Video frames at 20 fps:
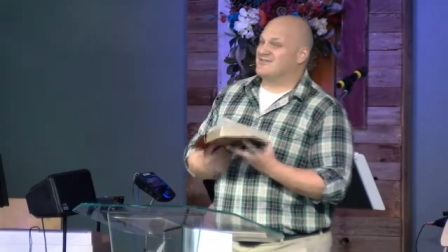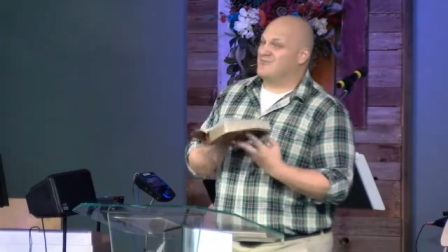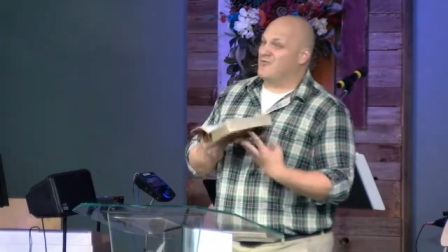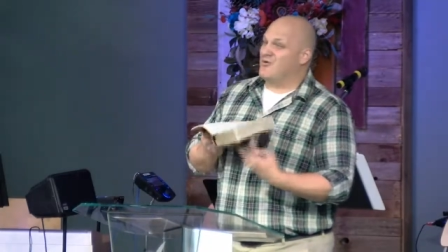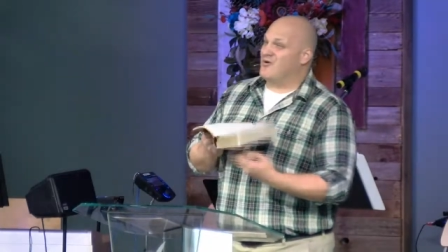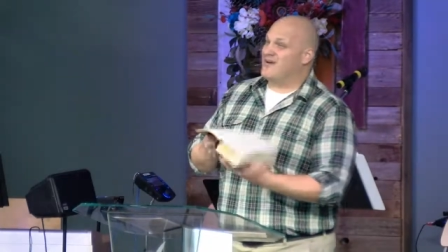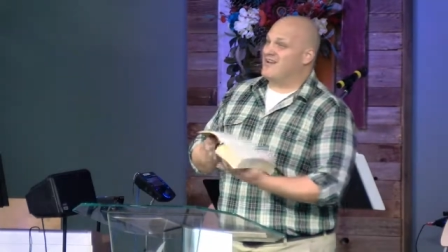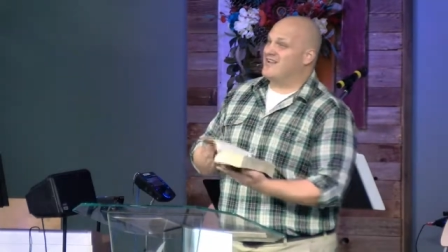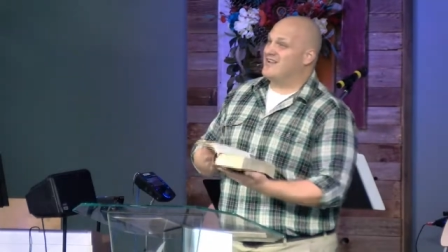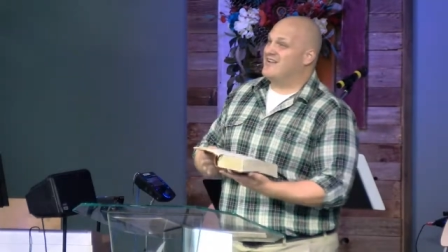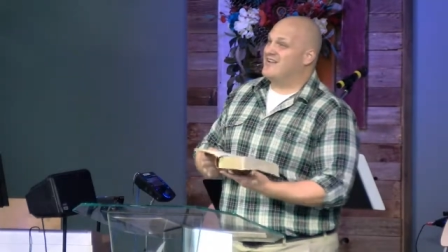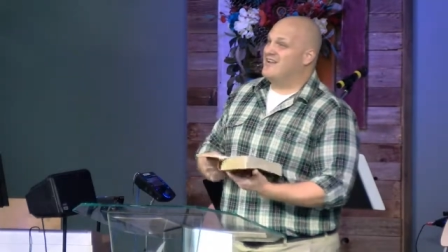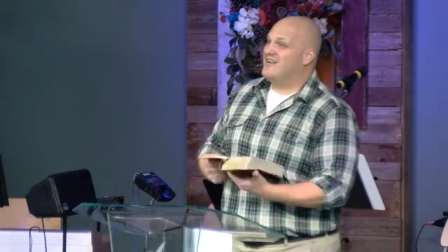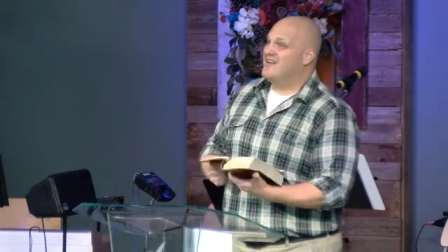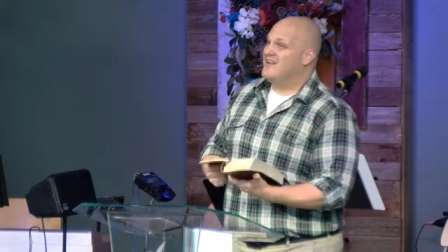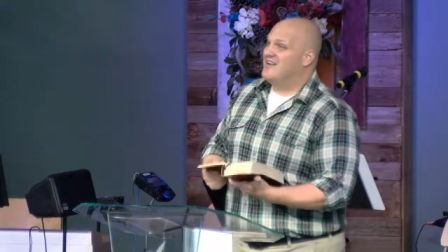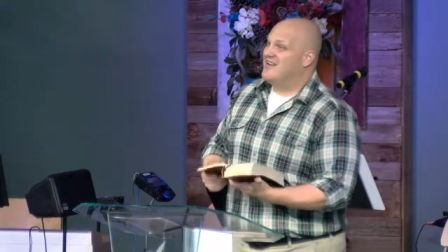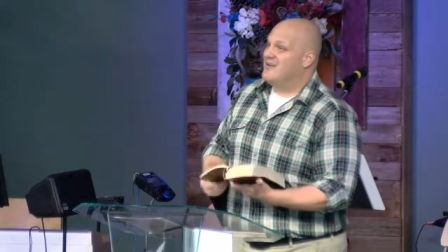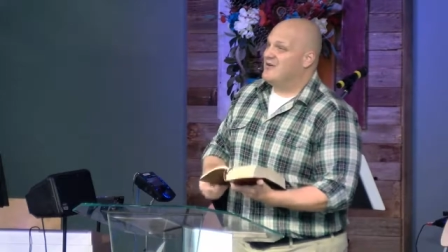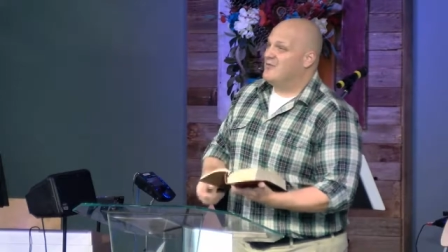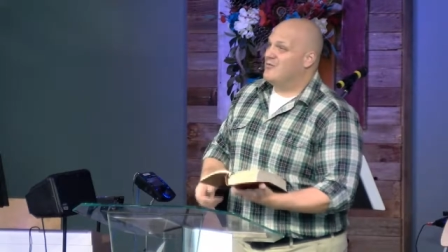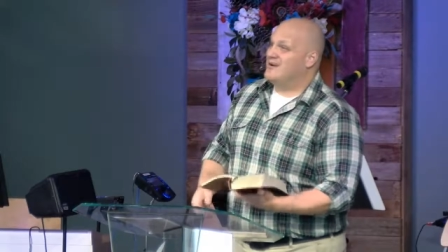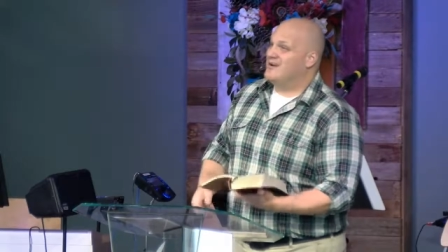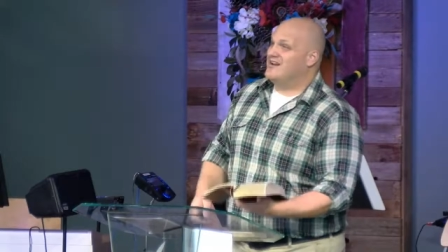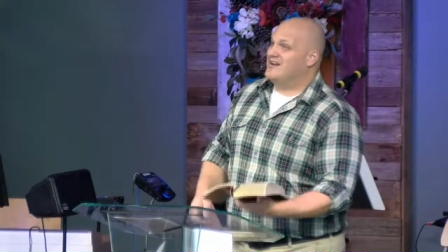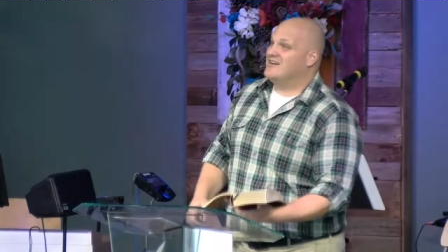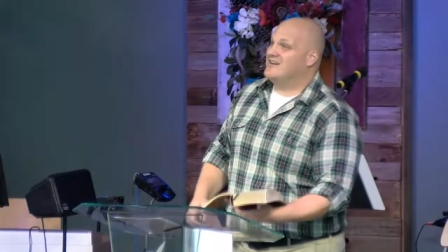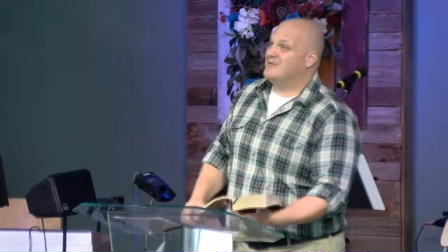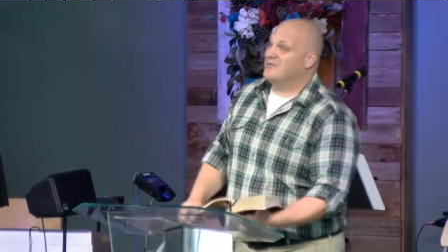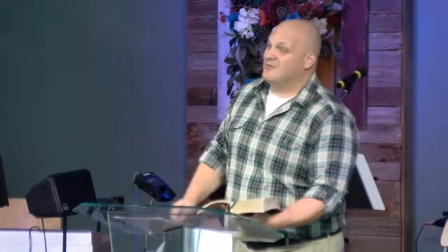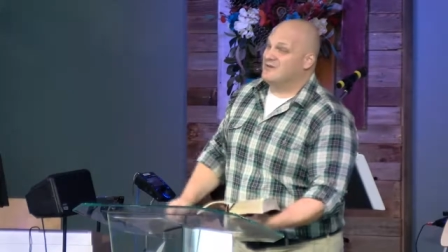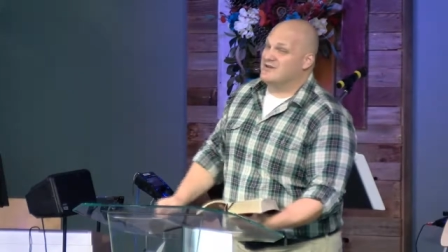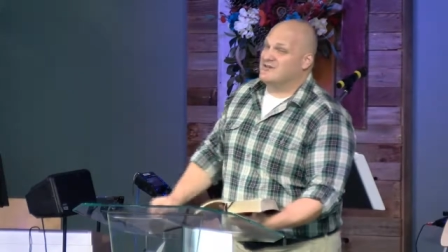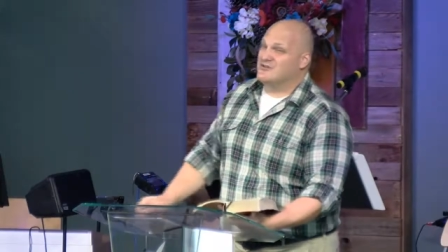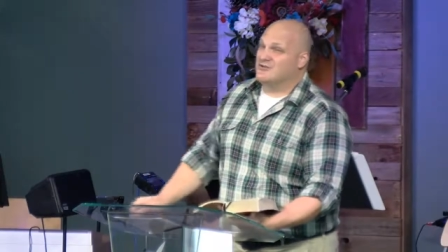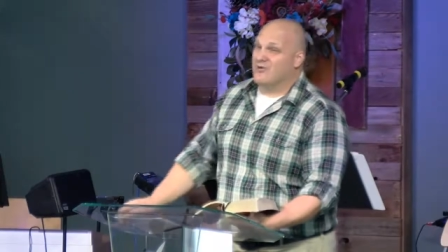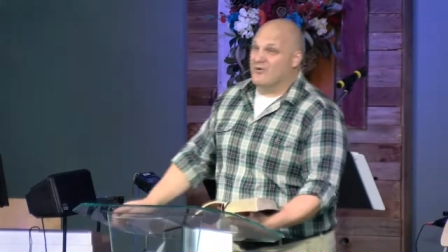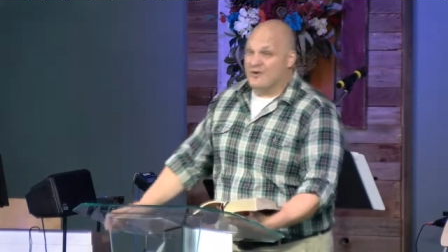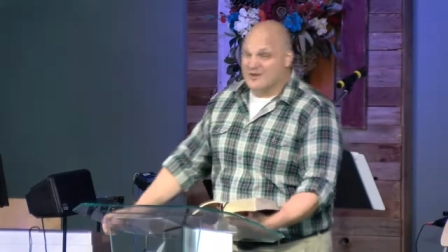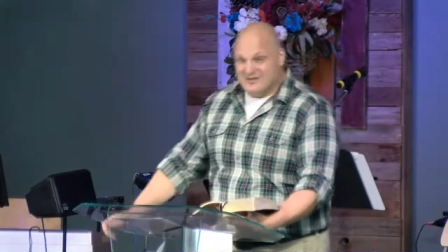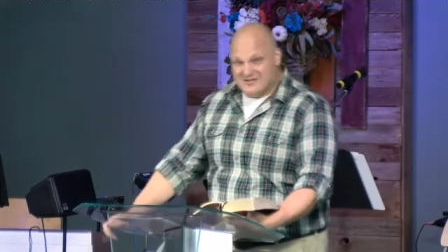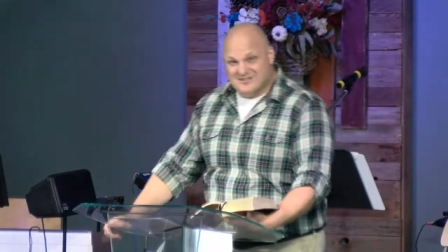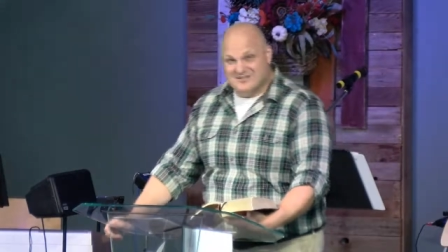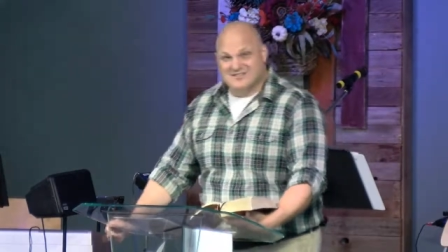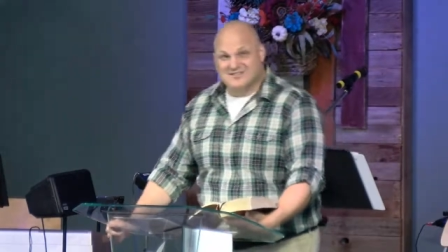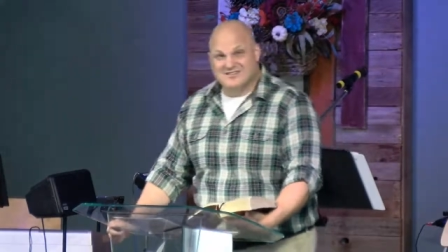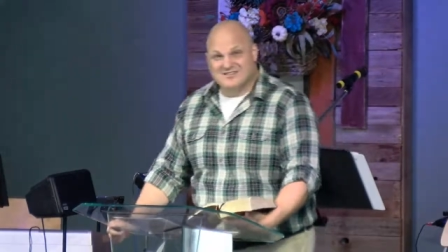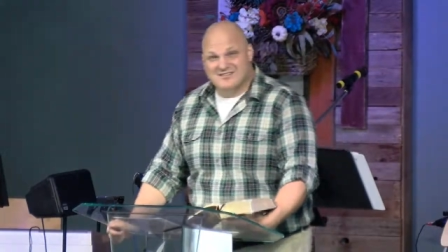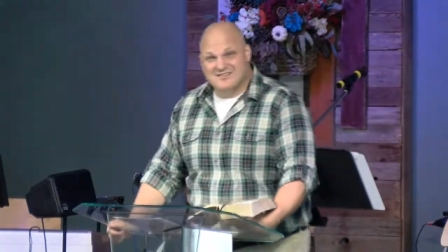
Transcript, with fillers: morning we need to rejoice.